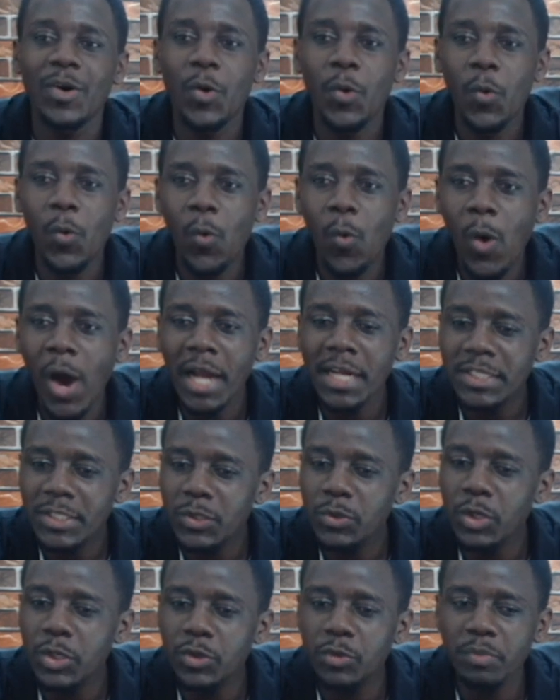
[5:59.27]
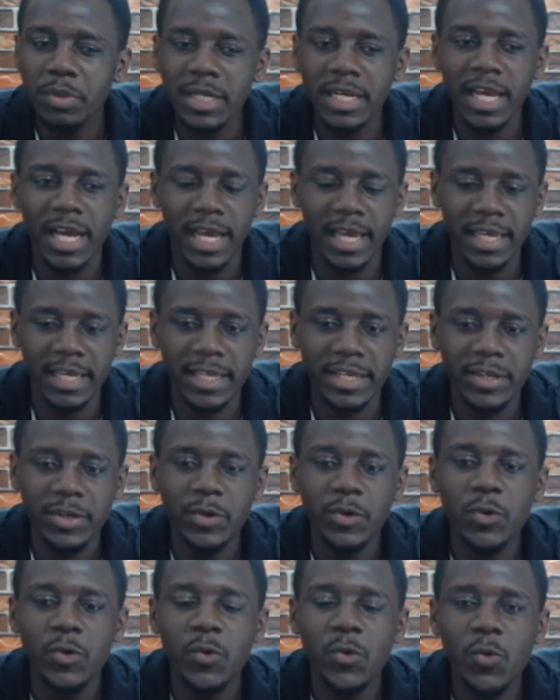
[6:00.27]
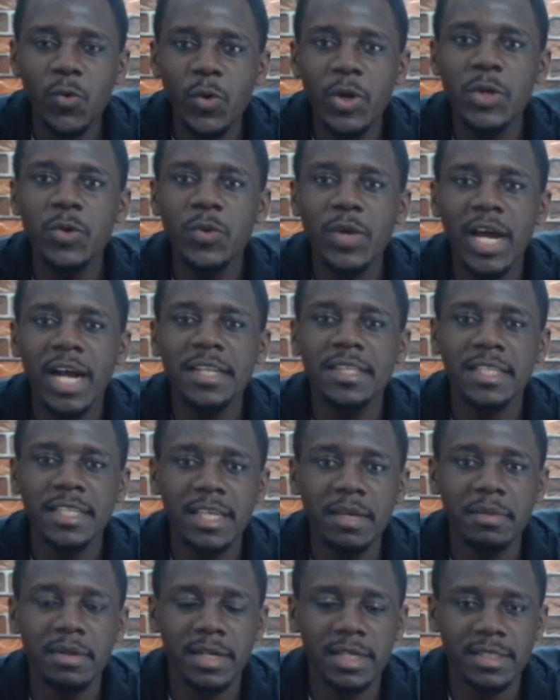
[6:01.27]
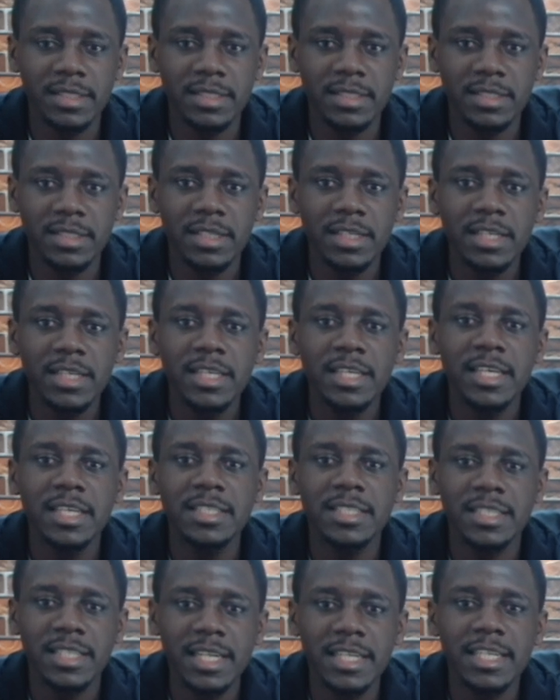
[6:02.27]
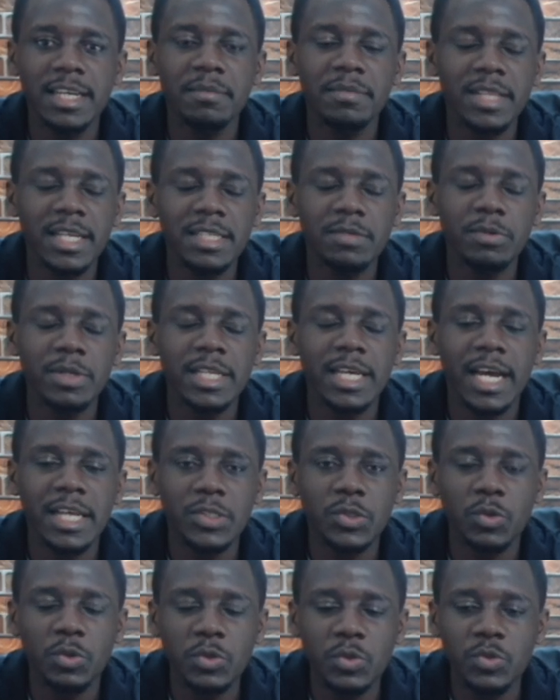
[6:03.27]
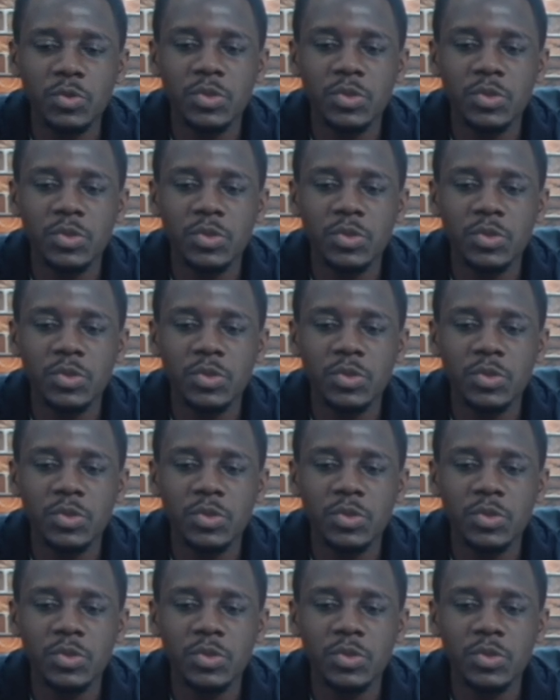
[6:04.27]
What is it going to be like when we are at the Emirates, a stadium that really has close to